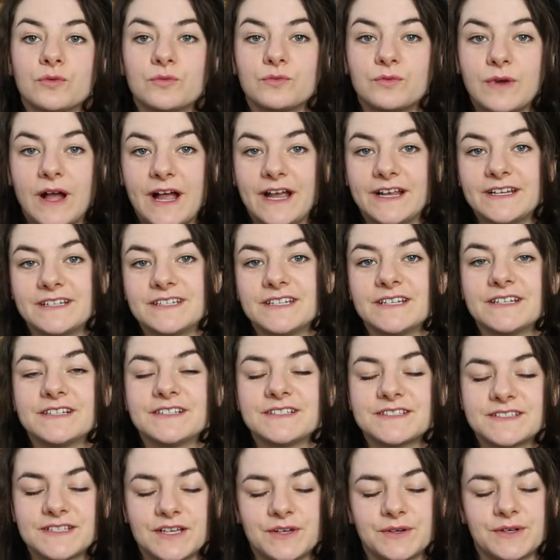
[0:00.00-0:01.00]
Right,
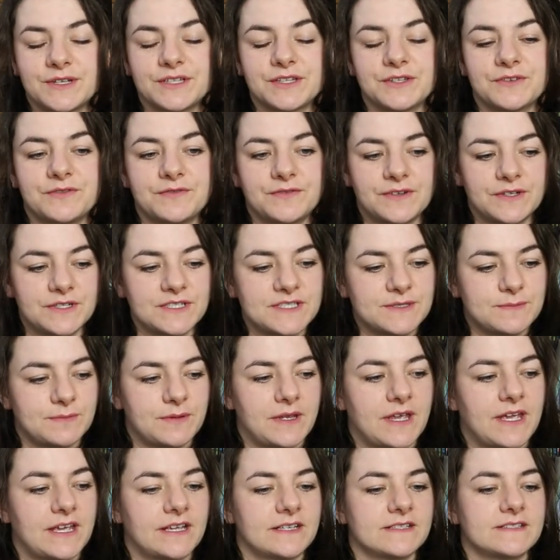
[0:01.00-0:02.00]
so in the first
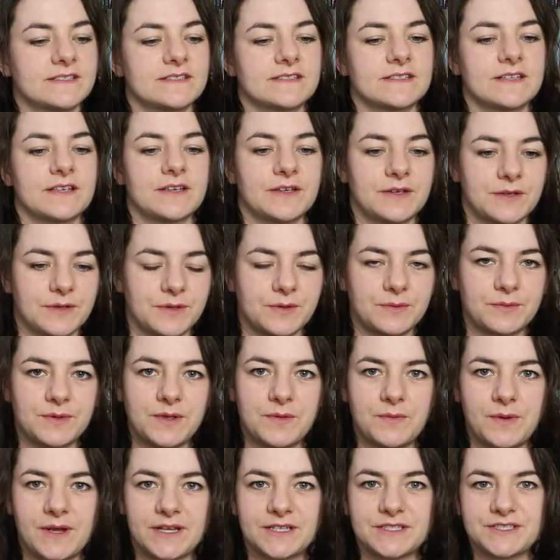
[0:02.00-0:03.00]
place,
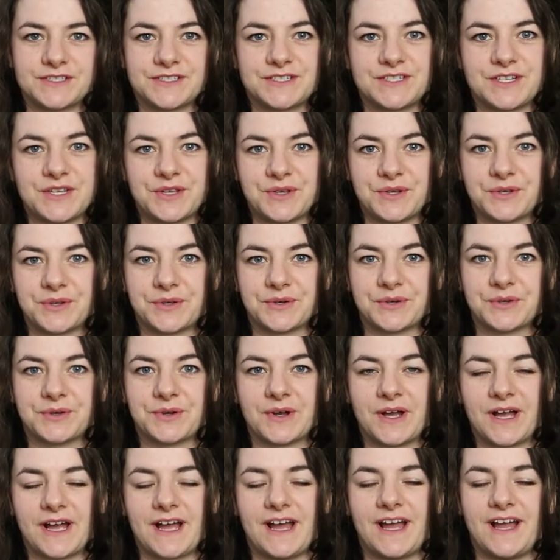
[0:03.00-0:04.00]
we went
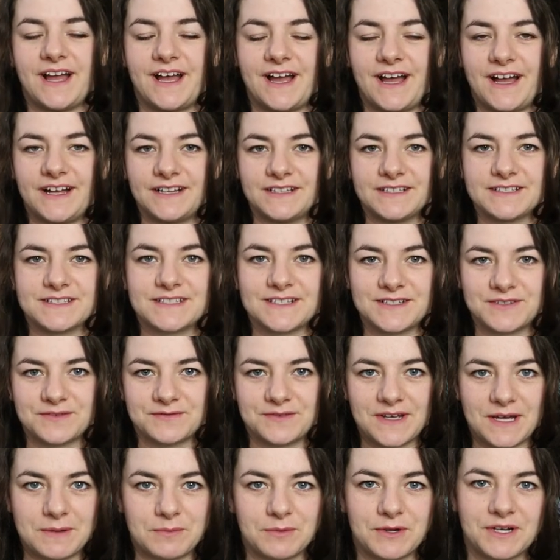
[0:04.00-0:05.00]
to Alice in
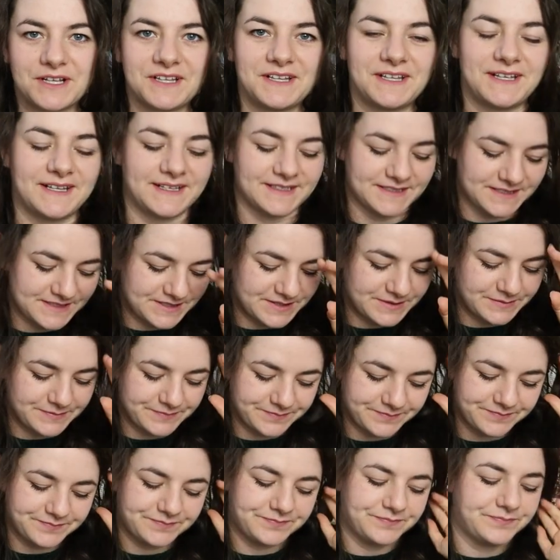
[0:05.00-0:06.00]
Fabricland,
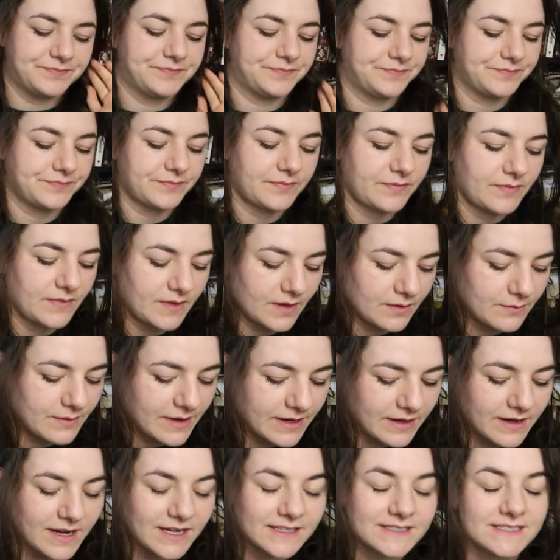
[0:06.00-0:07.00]

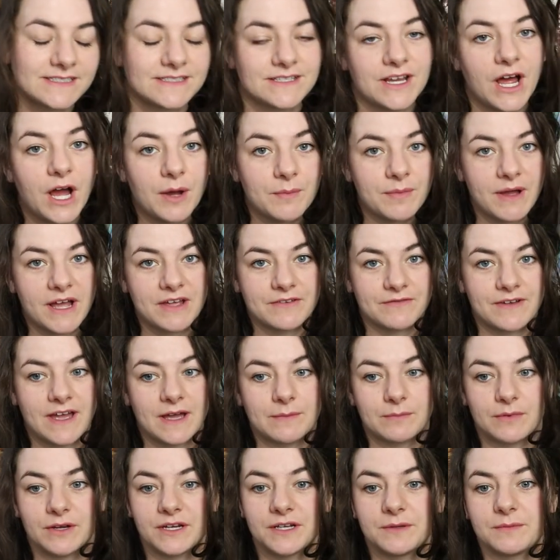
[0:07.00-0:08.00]
where I did not buy
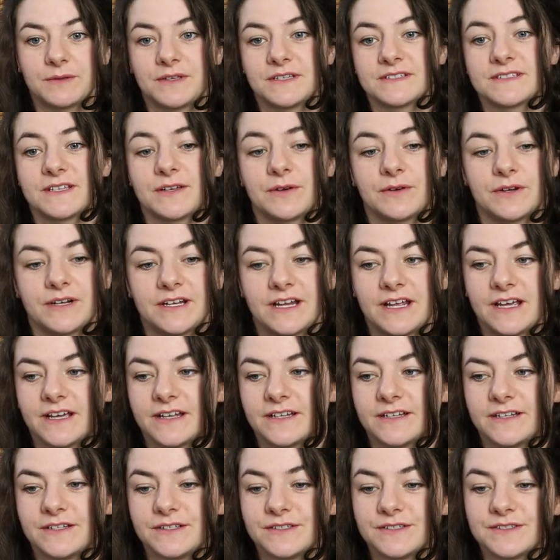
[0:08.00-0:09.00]
fabric because I already
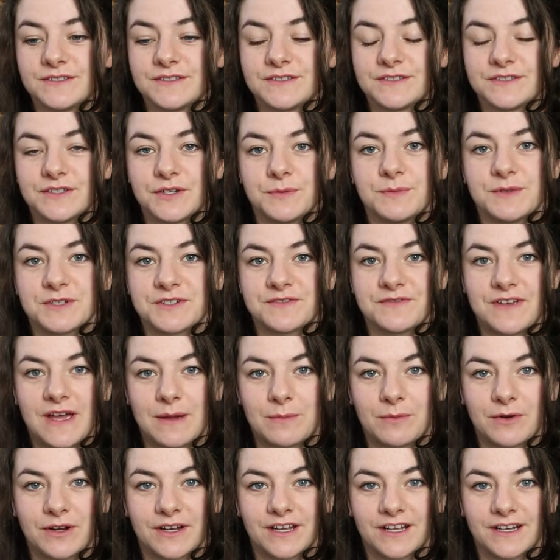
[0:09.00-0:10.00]
had so much
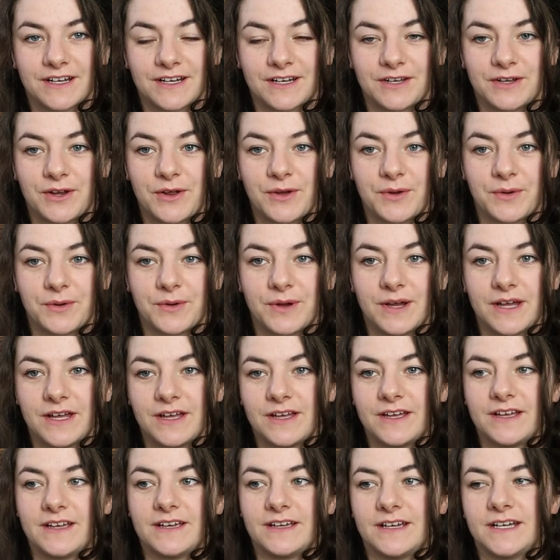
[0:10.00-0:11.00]
fabric, and I know
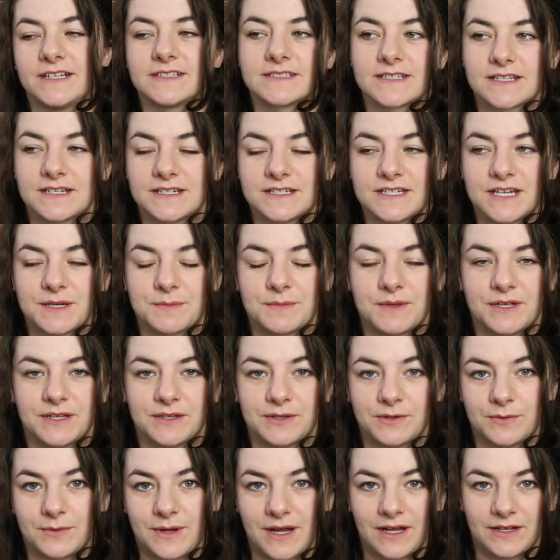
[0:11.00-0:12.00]
it's going to take me a
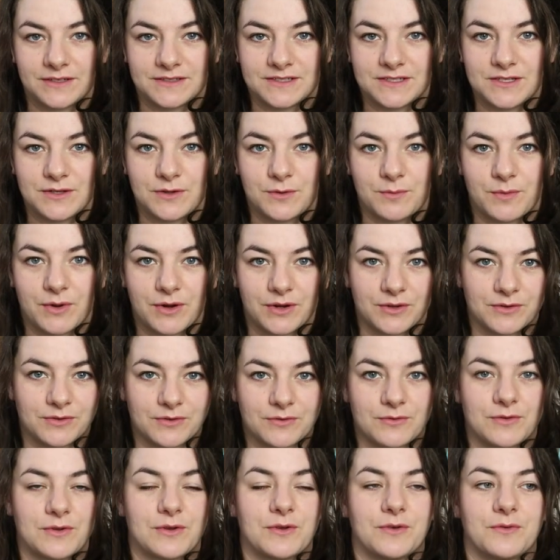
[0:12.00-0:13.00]
little while to burn
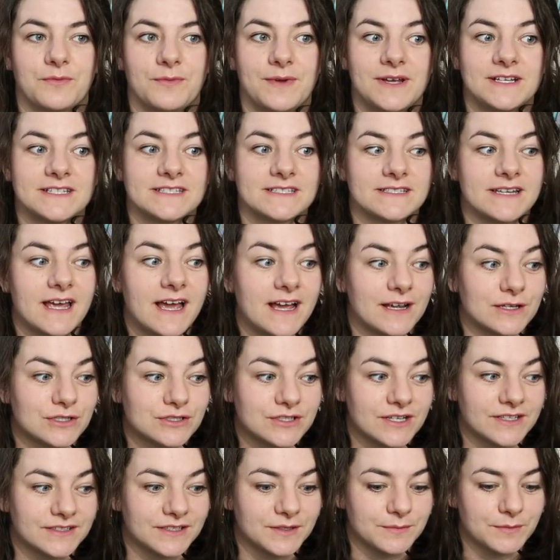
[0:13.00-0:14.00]
through my
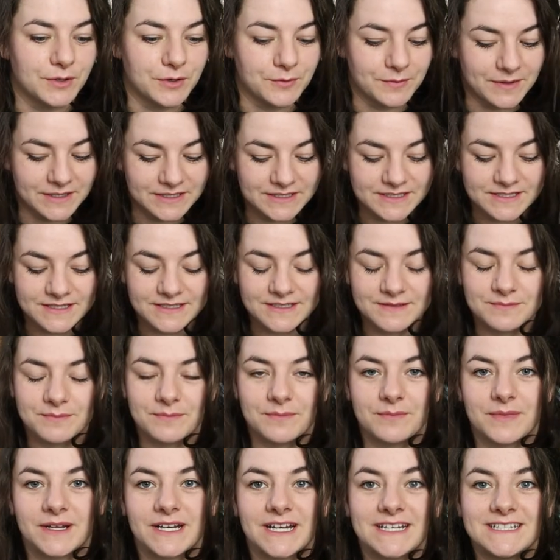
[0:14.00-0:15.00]
stash at the moment.
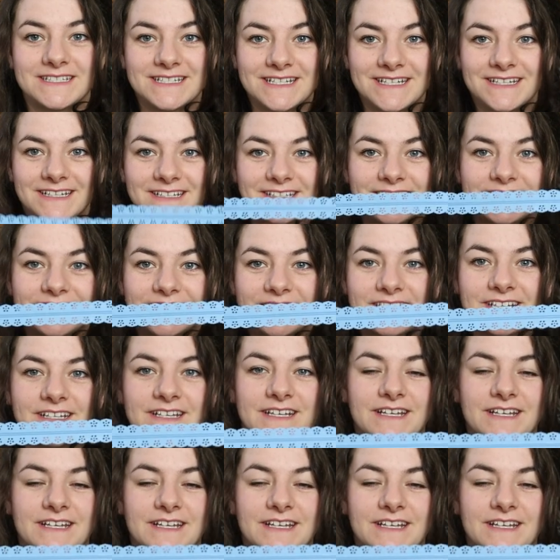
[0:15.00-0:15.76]
But I did,